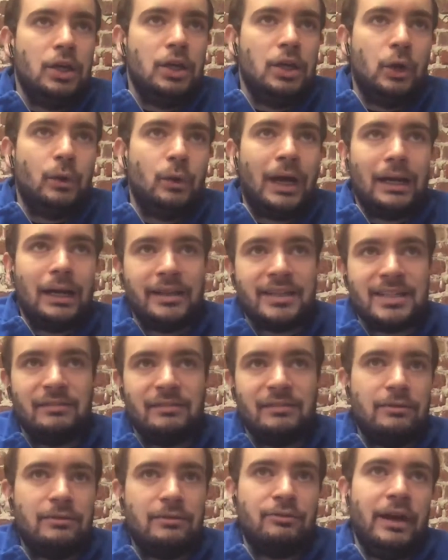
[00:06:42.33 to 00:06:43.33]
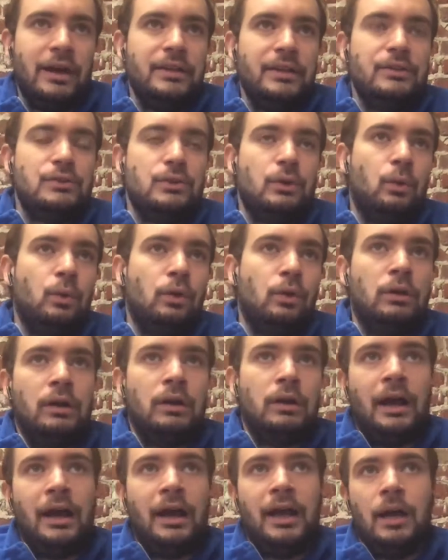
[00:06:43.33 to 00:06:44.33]
got a list of my friends,
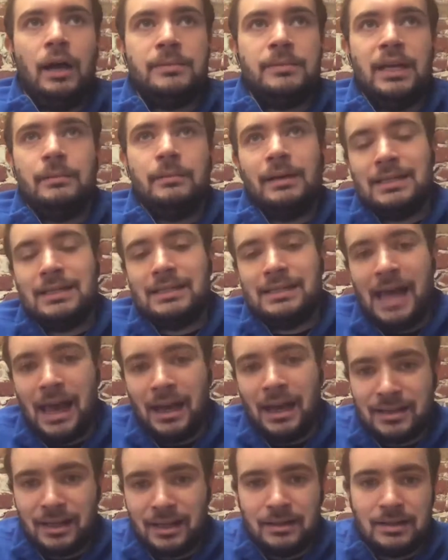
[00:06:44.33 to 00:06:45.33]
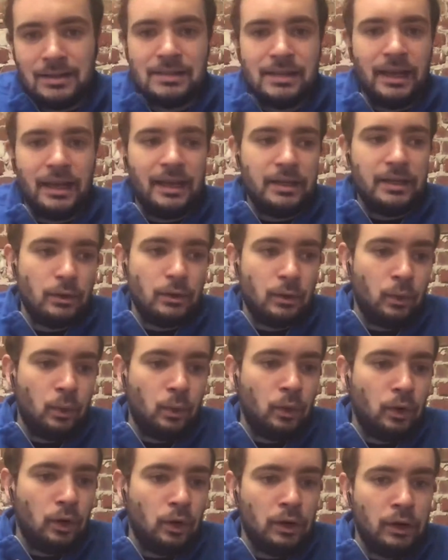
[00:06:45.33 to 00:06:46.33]
or I updated my status on this site,
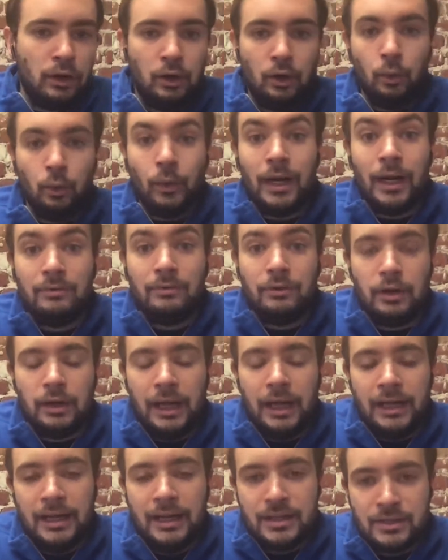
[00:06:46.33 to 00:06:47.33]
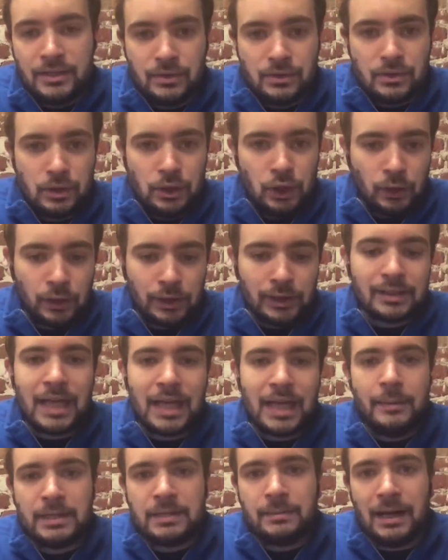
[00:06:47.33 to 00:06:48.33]
or whatever, in as little
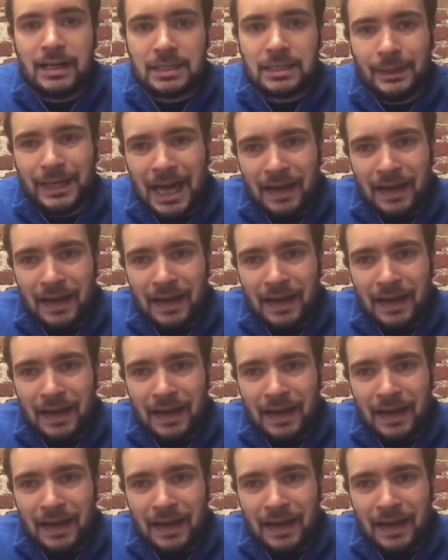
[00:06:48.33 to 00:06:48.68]
time as possible.